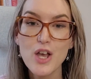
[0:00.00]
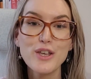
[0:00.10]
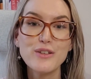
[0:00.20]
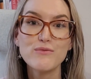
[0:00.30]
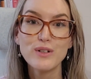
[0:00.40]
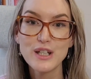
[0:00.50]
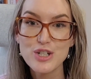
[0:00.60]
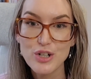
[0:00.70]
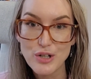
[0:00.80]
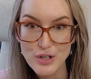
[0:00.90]
You've really
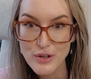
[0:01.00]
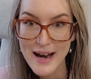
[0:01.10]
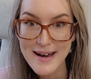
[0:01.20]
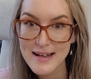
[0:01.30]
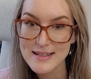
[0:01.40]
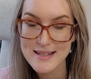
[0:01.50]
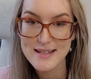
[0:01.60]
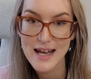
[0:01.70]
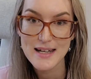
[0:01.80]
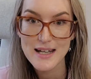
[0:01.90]
shown a great
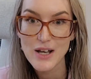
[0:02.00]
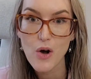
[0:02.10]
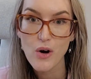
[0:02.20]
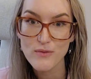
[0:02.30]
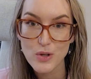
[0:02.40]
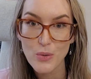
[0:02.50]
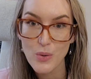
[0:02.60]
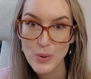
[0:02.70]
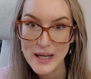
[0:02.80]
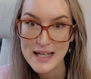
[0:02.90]
understanding of your
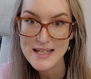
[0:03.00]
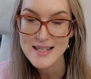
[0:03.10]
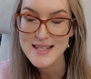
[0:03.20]
audience.